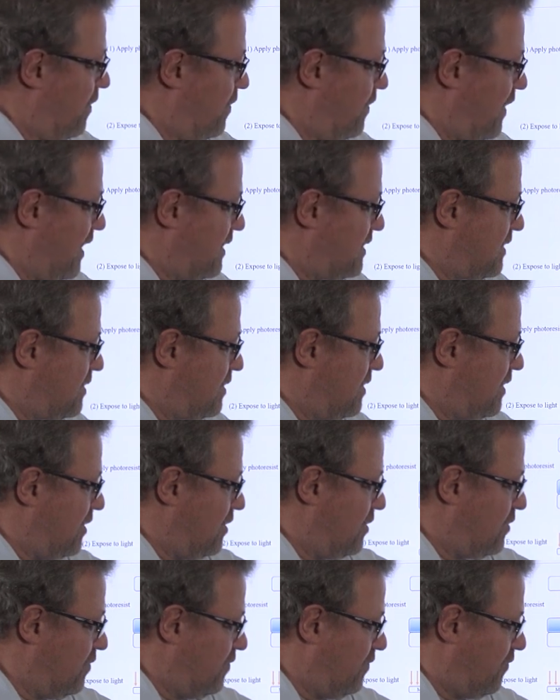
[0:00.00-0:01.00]
That's
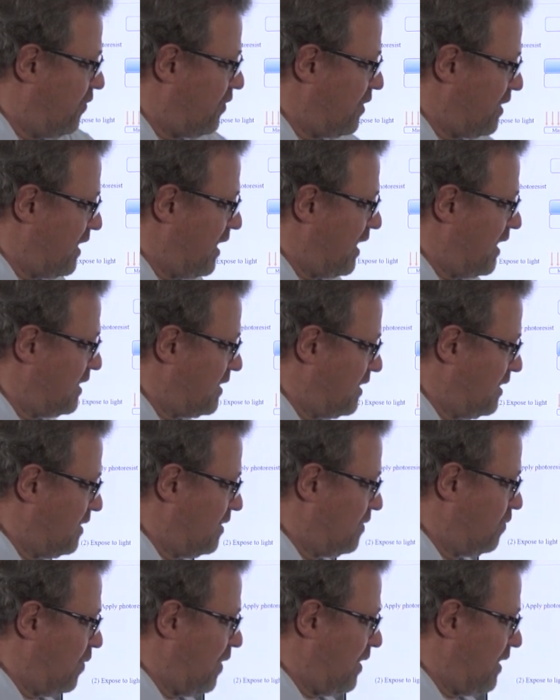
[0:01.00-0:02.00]
in 248
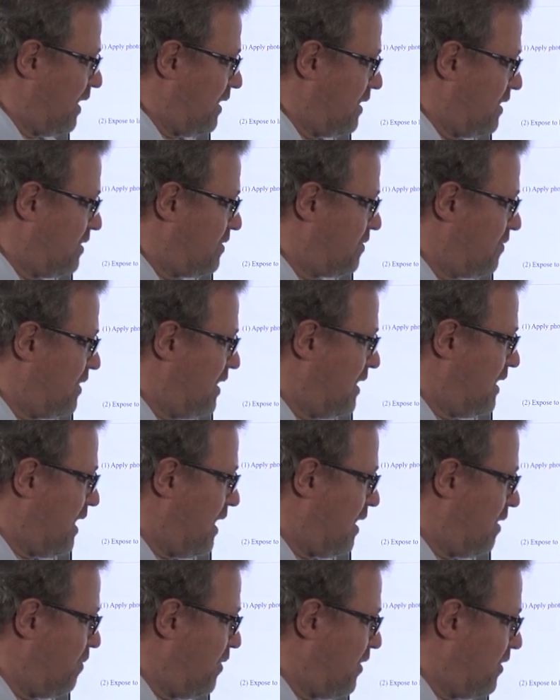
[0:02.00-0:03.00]
and 193
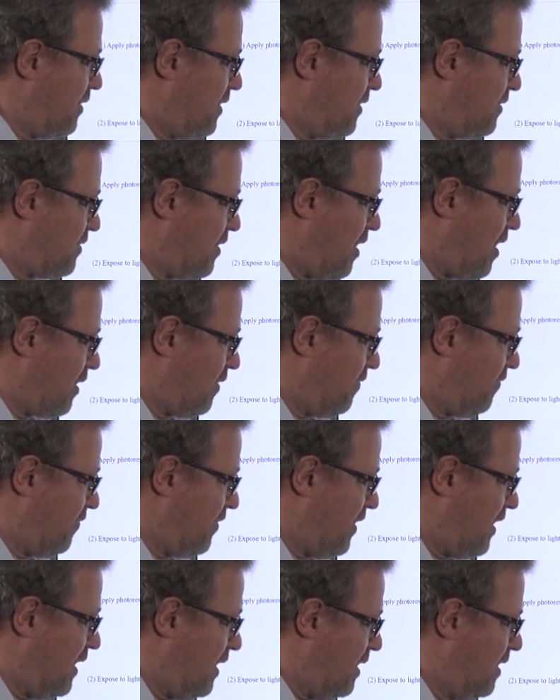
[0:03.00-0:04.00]
nanometer
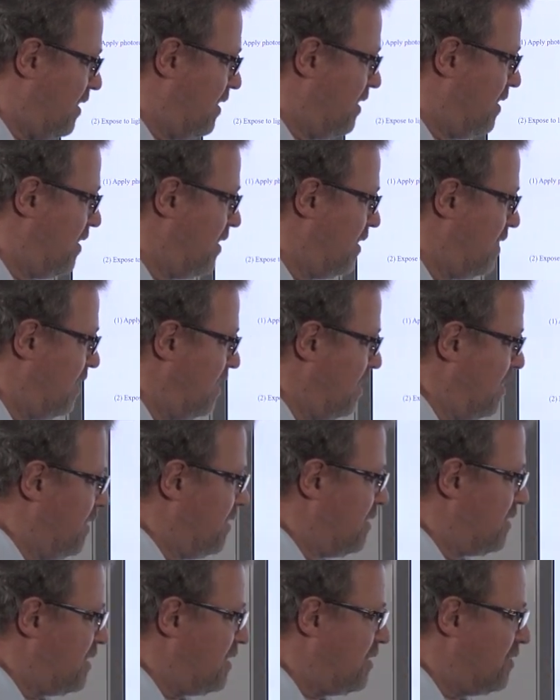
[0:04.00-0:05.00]
lithography.
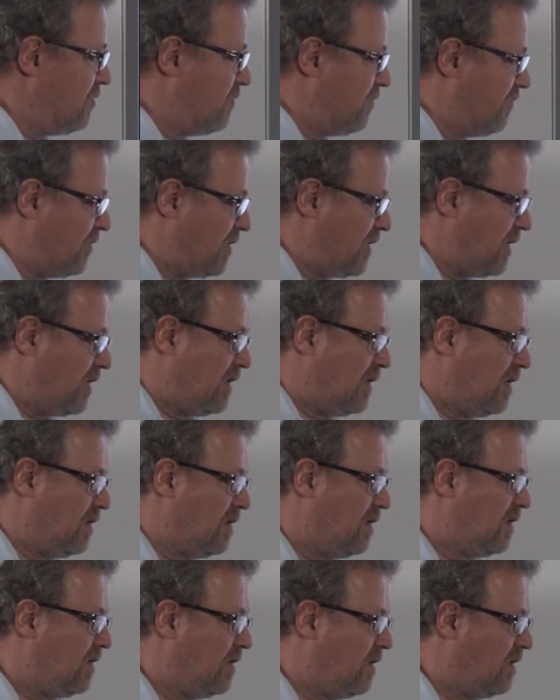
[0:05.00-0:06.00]
EUV,
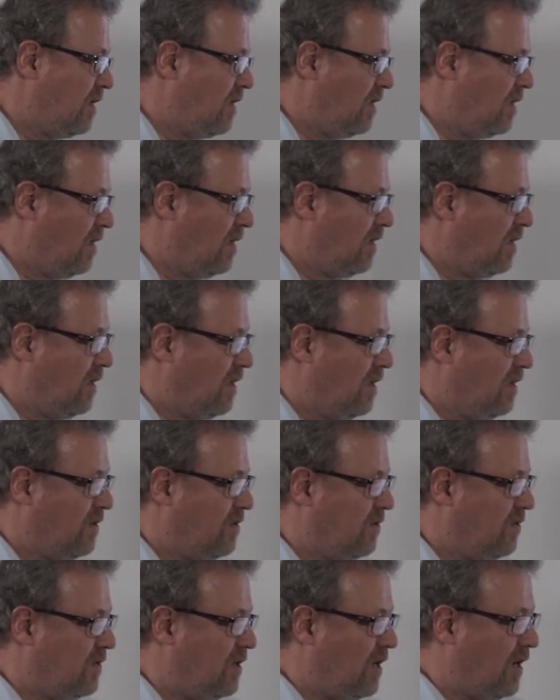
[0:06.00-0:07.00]

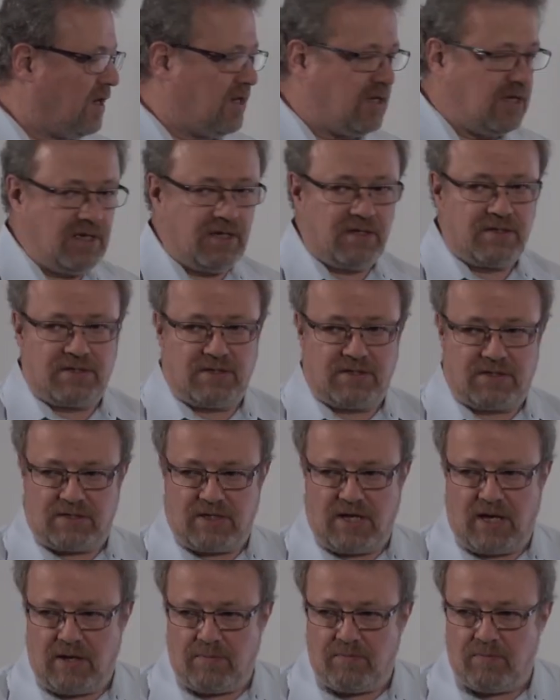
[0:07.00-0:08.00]
the idea is the
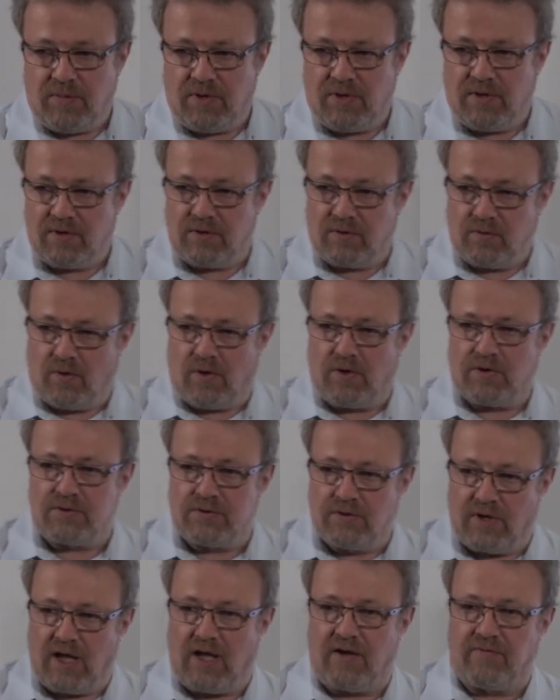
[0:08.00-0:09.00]
same. You
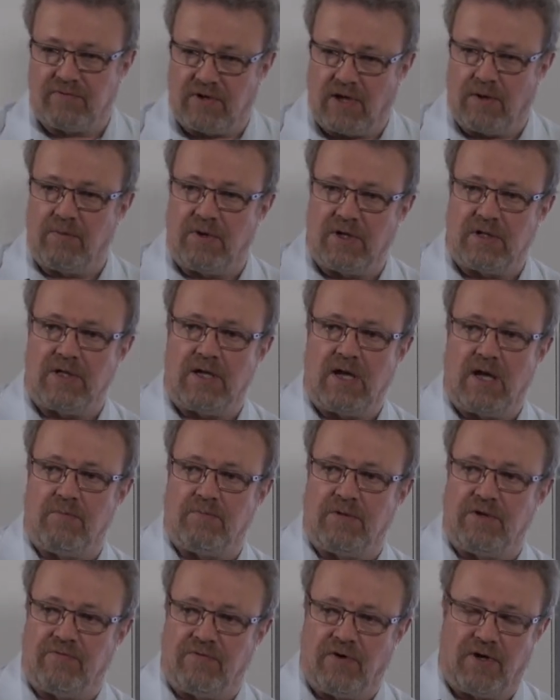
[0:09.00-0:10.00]
also have chemically
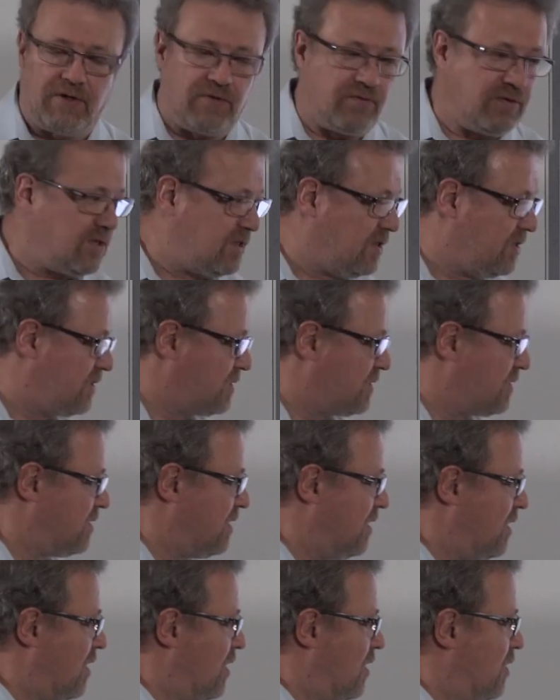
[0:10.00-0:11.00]
amplified resists.
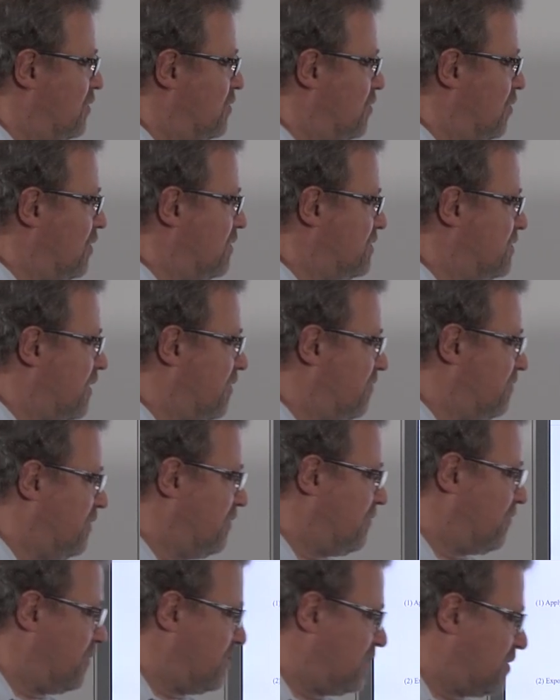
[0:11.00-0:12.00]
You also have
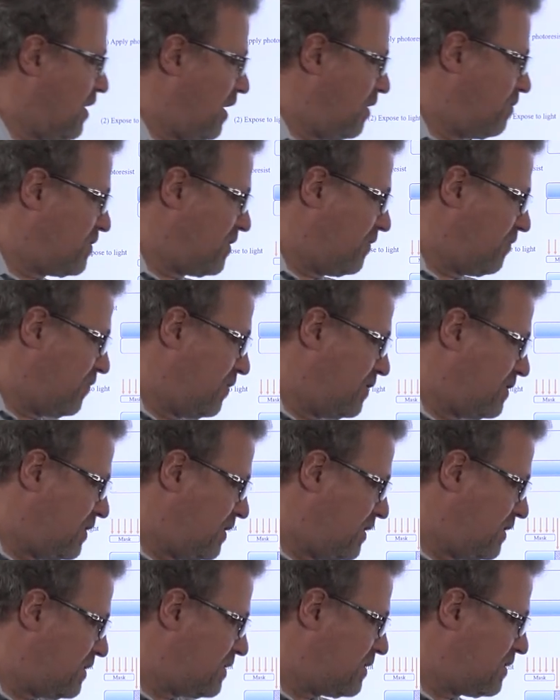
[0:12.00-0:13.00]
different types of
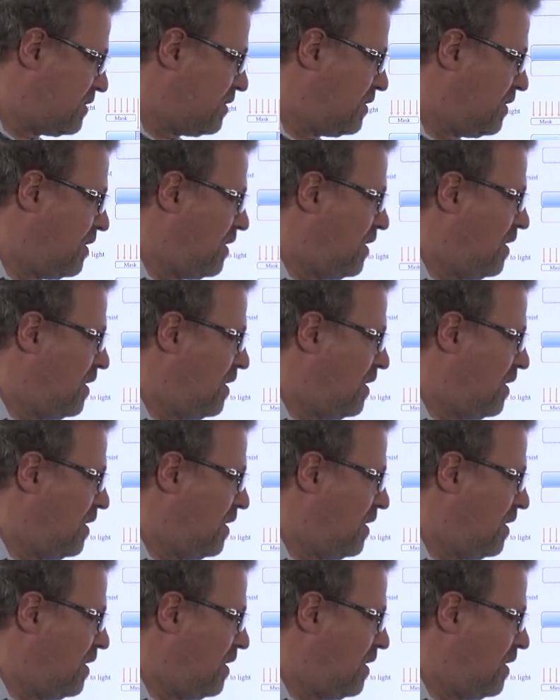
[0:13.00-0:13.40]
resists.